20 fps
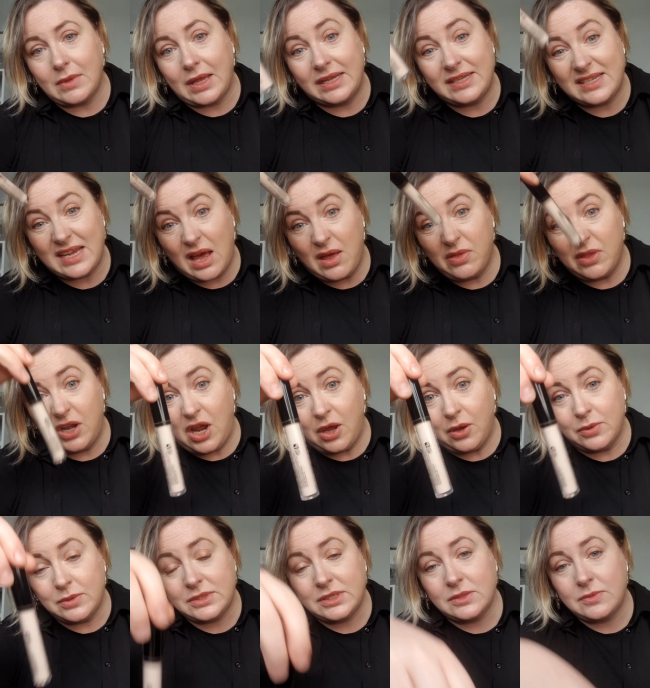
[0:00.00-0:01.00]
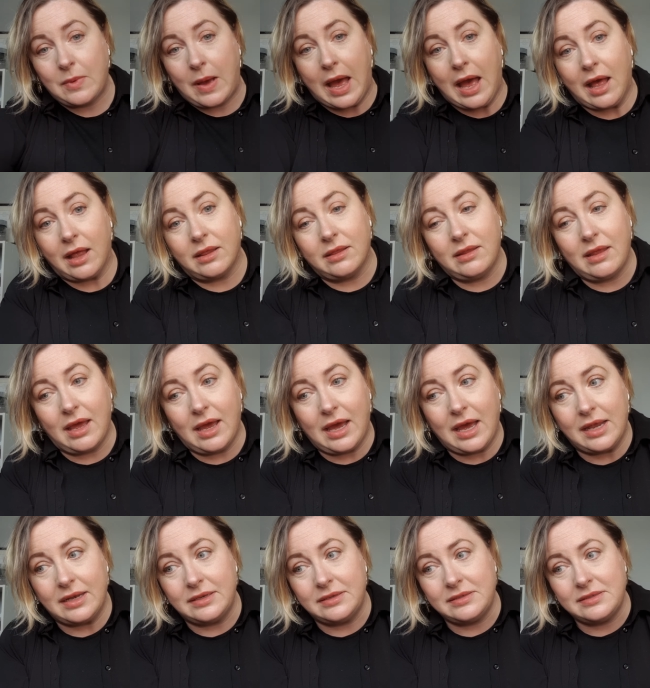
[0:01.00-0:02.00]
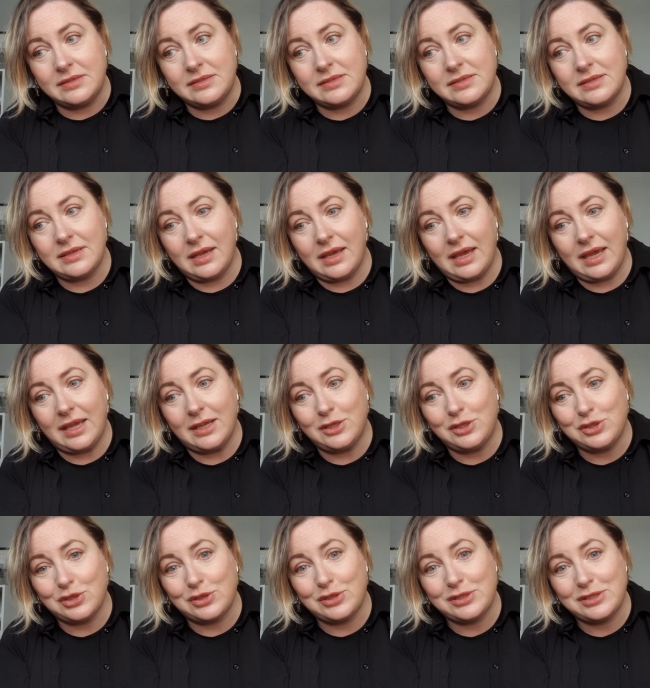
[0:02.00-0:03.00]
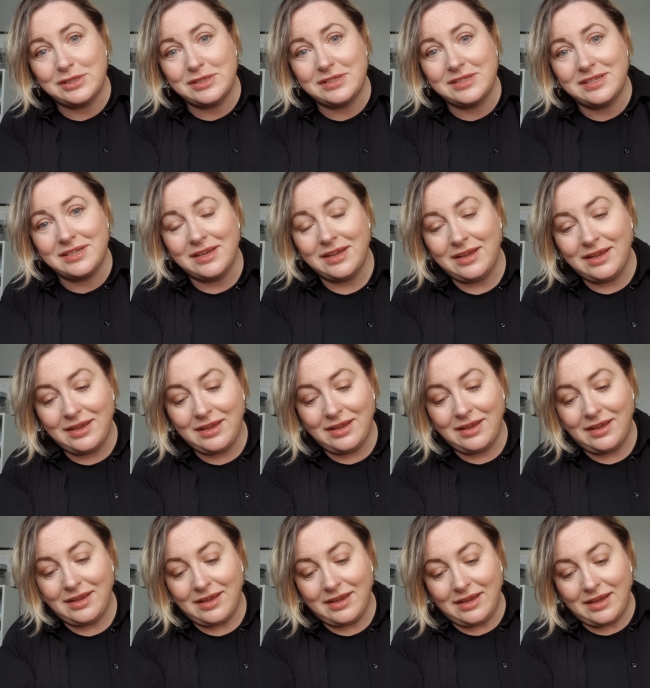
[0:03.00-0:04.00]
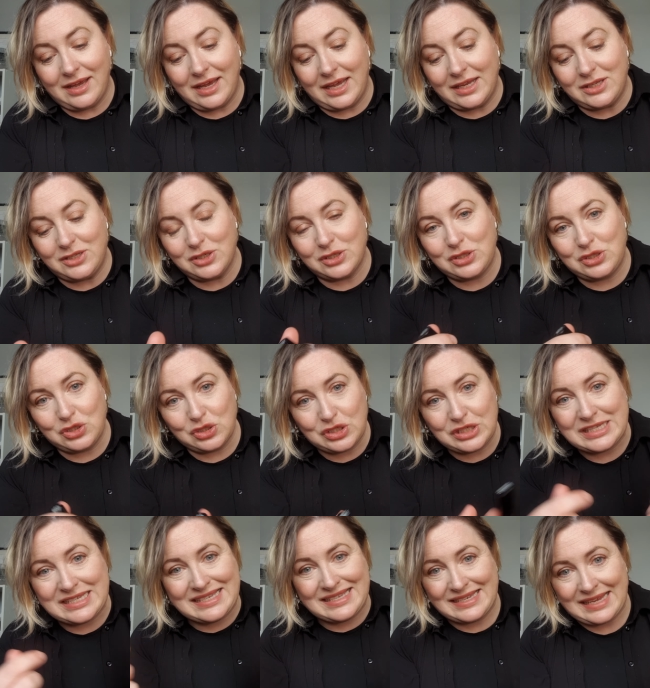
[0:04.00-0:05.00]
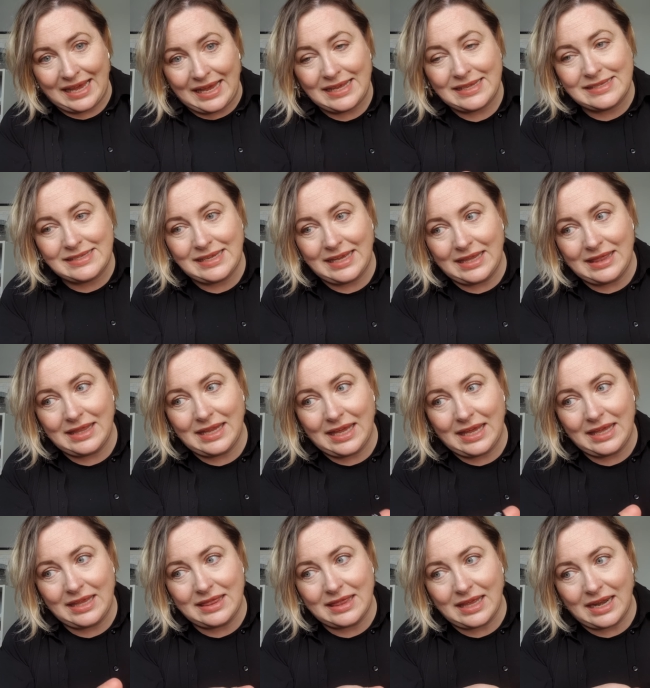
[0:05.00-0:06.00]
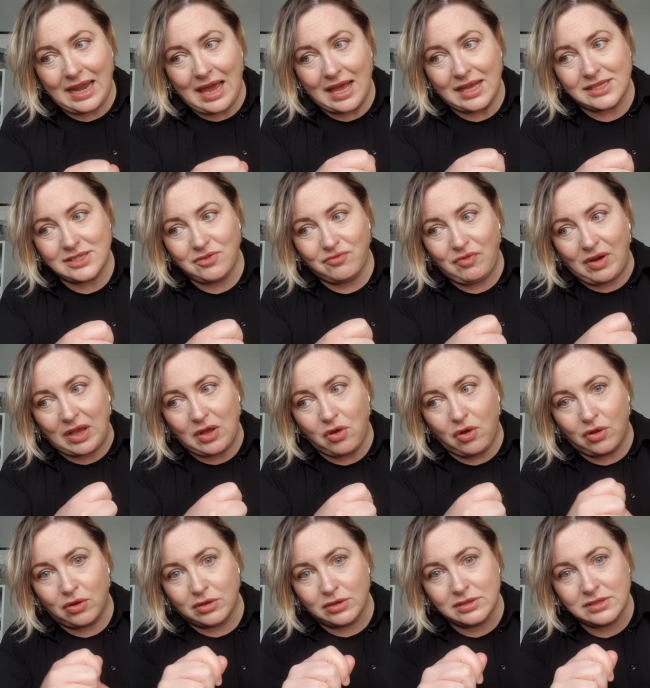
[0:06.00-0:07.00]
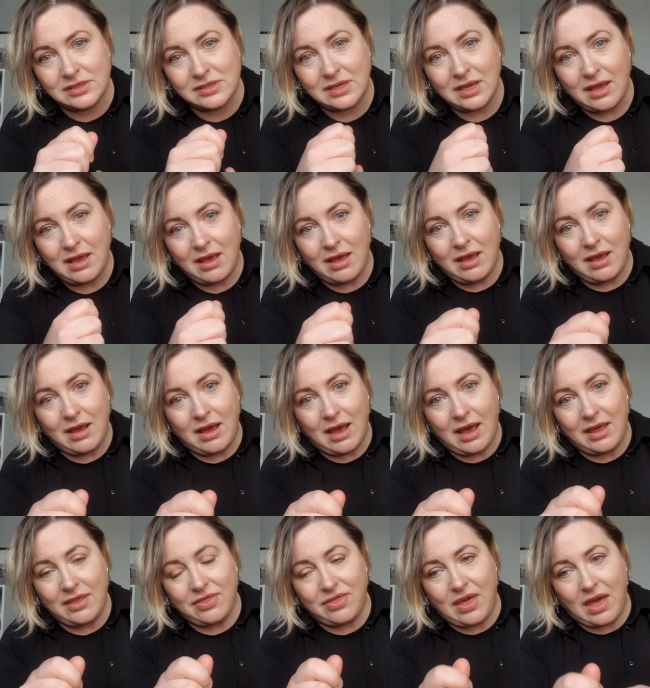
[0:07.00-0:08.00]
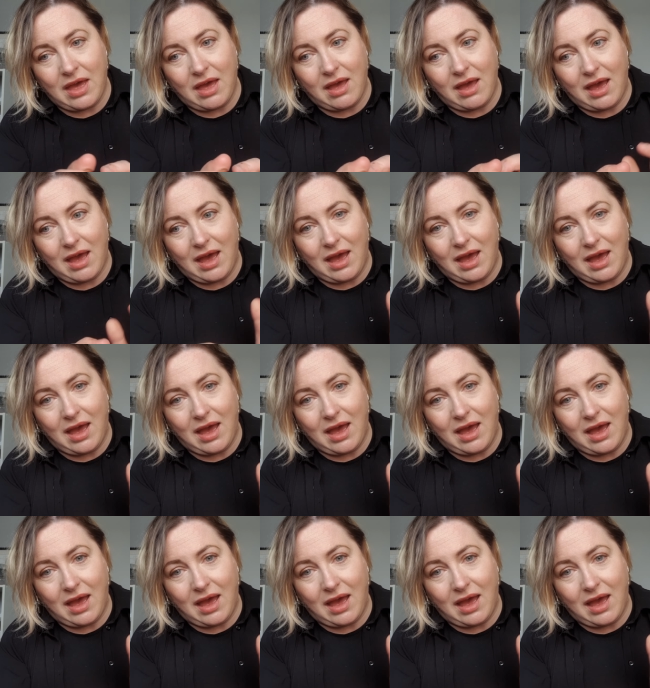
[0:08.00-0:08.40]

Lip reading: the nose as well, and it just doesn't sit in the lines and wrinkles that